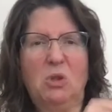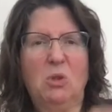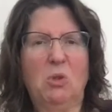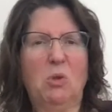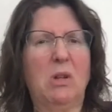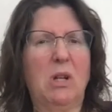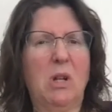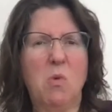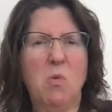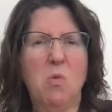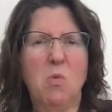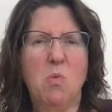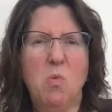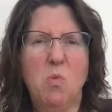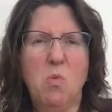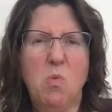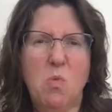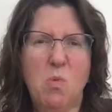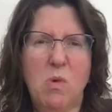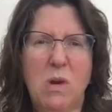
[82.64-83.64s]
I would
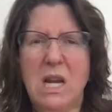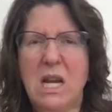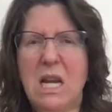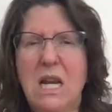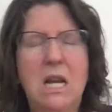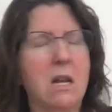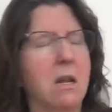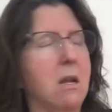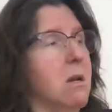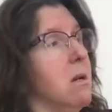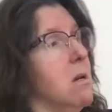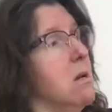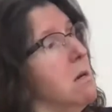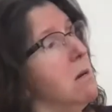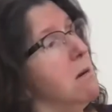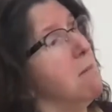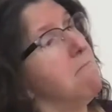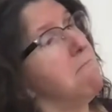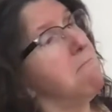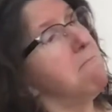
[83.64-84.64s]
work hard to
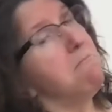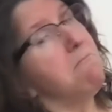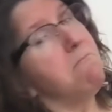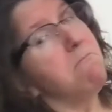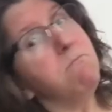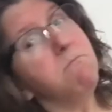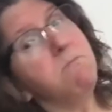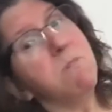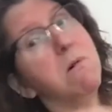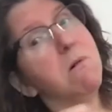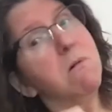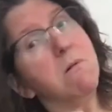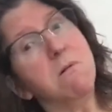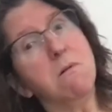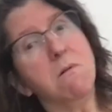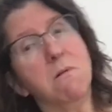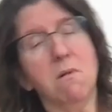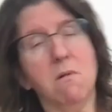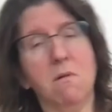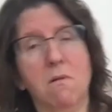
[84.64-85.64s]
pull the weakest
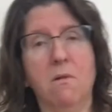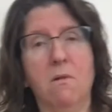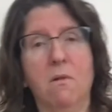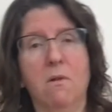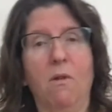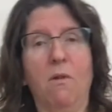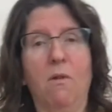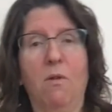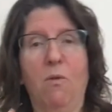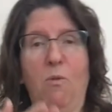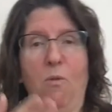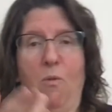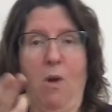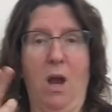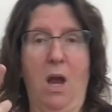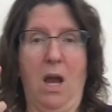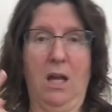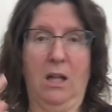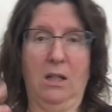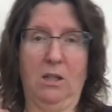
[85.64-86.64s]
students through their high school
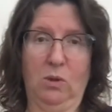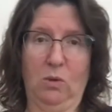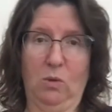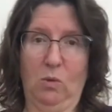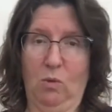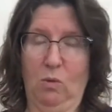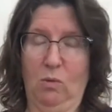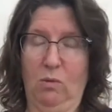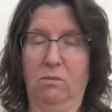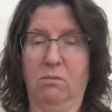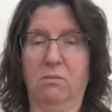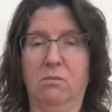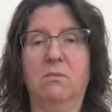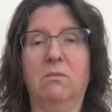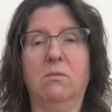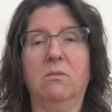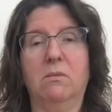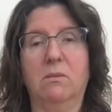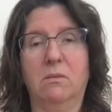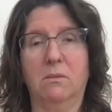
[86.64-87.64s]
studies
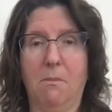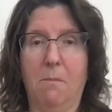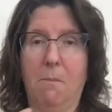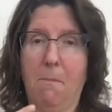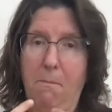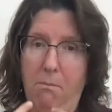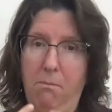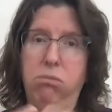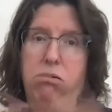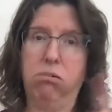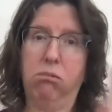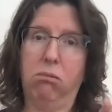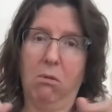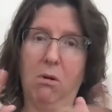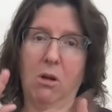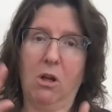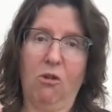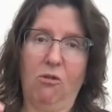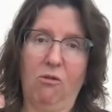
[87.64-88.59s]
to see them graduate.